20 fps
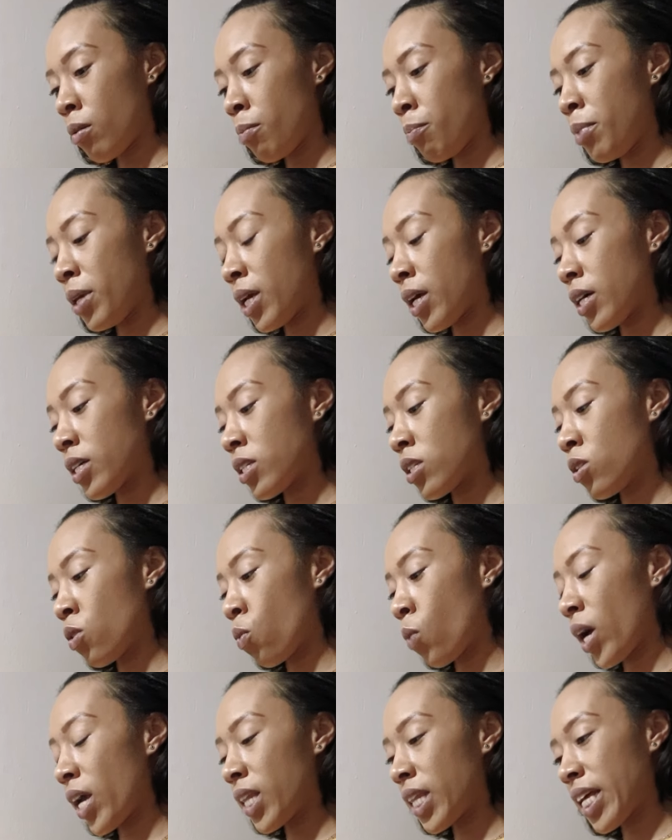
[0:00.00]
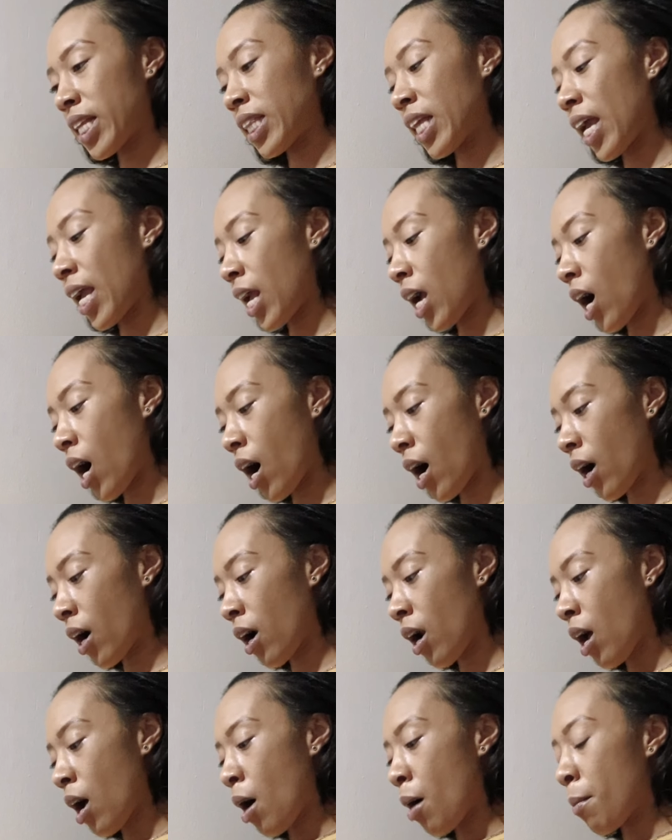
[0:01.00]
because the way that they are
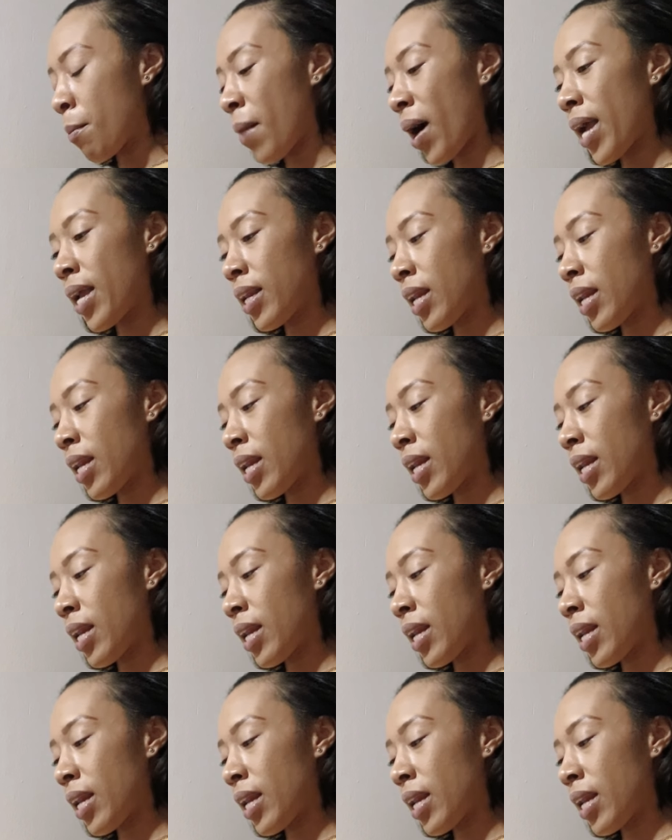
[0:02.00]
might